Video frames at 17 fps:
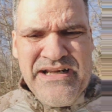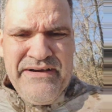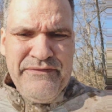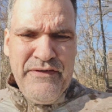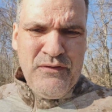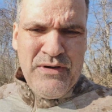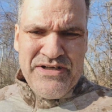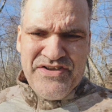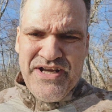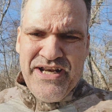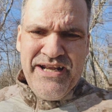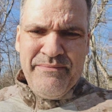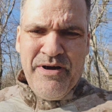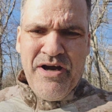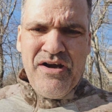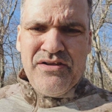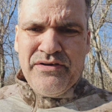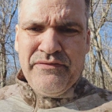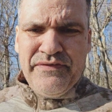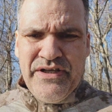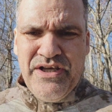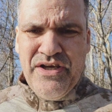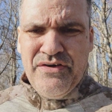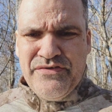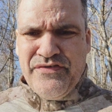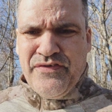if you watch any of my other
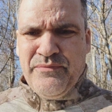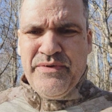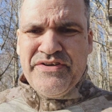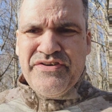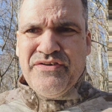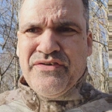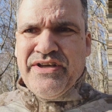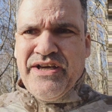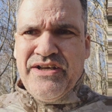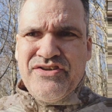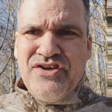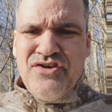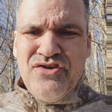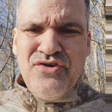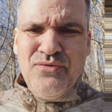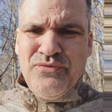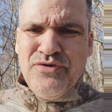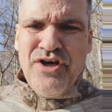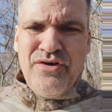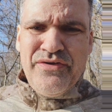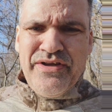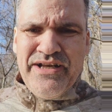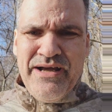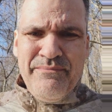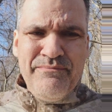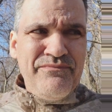videos from this location, you know
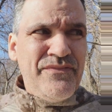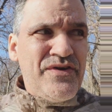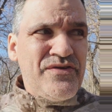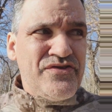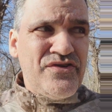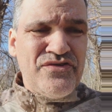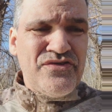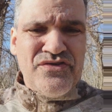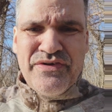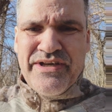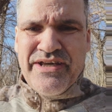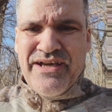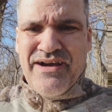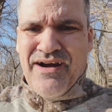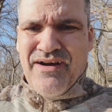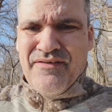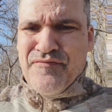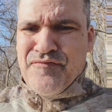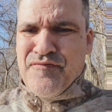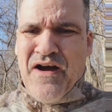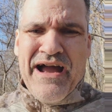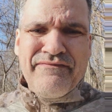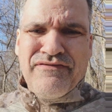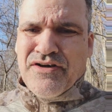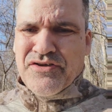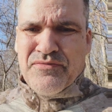that there's usually
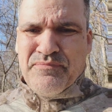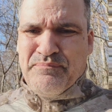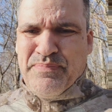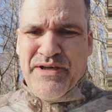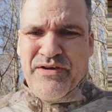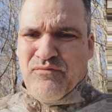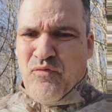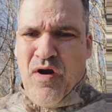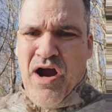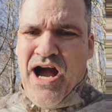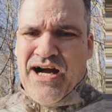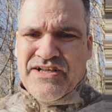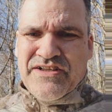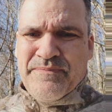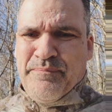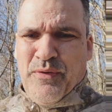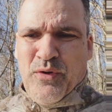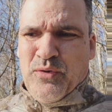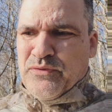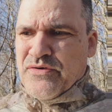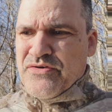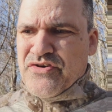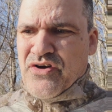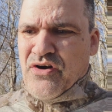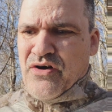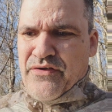500 big rocks,
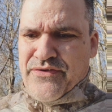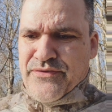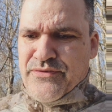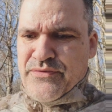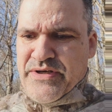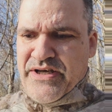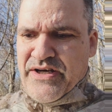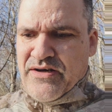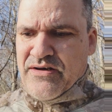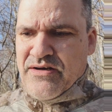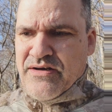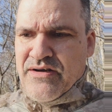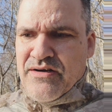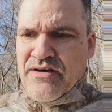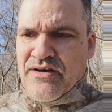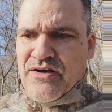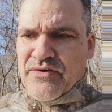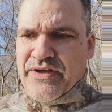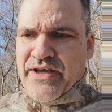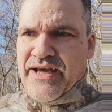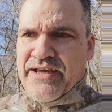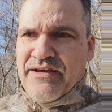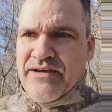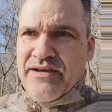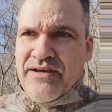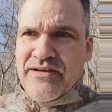boulders, all through here.
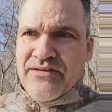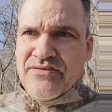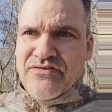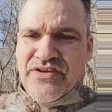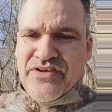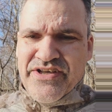Okay? This